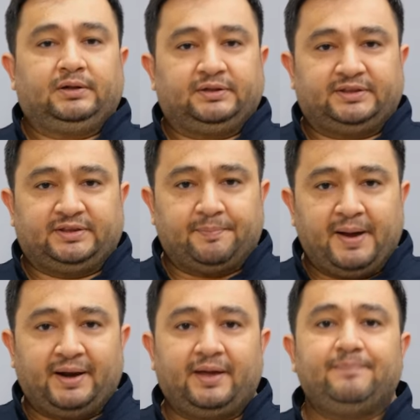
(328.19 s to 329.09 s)
the
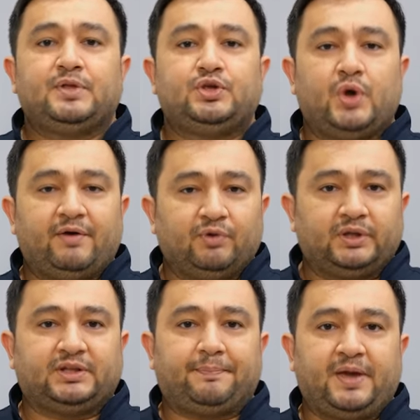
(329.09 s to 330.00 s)
better you
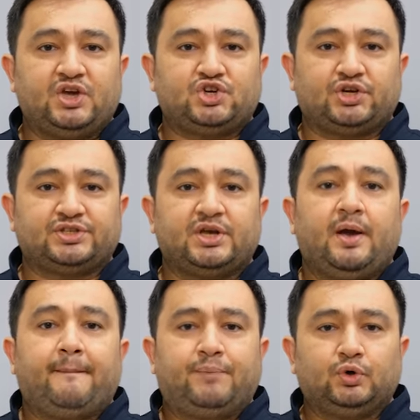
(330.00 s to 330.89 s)
evaluate the patients,
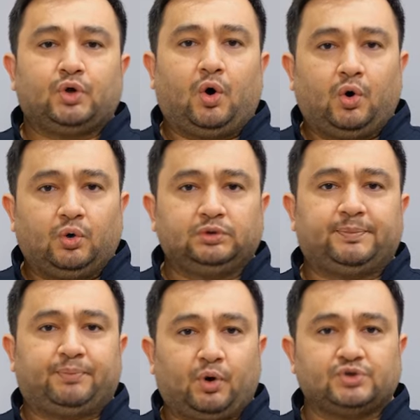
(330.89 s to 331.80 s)
put all the
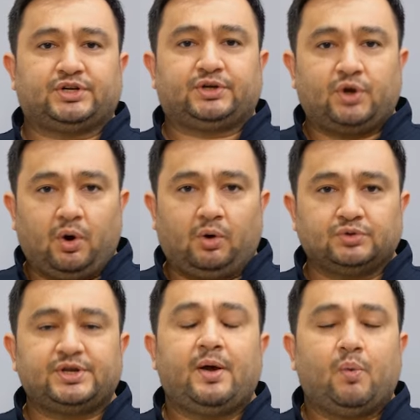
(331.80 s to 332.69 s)
pros and
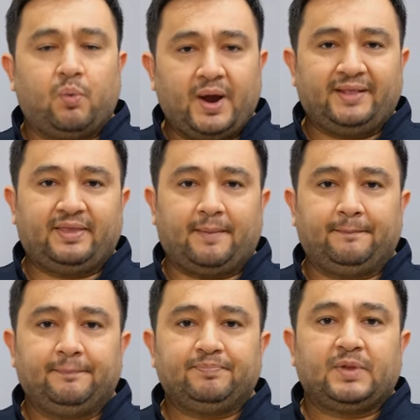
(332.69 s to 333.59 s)
cons, weigh them,
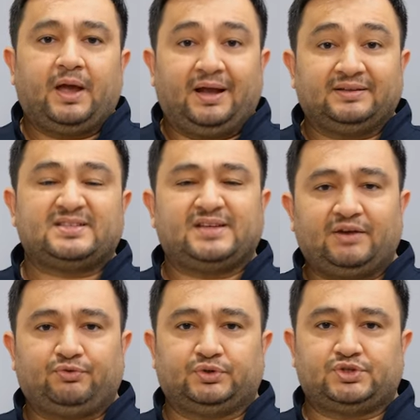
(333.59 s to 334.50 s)
and
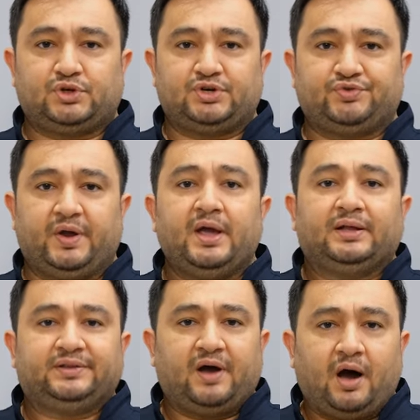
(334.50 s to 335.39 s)
decide for the surgery,
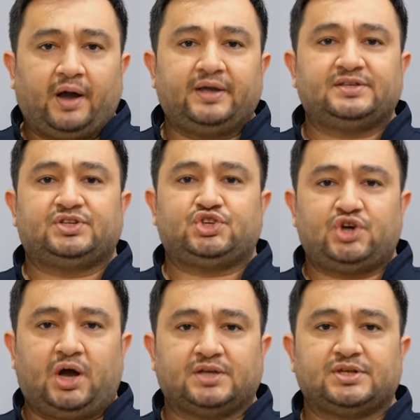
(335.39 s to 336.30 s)
the higher is the
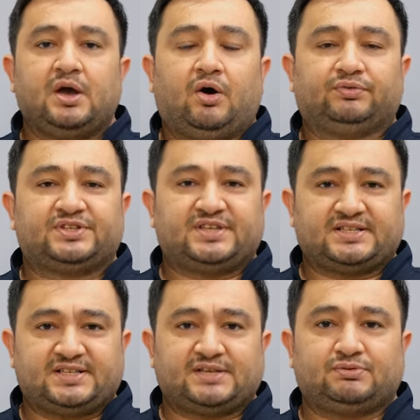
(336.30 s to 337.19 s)
chance of the
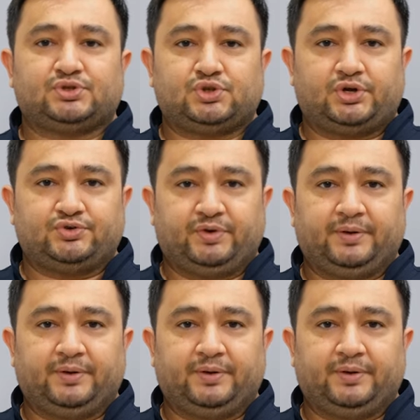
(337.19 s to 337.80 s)
successful surgery.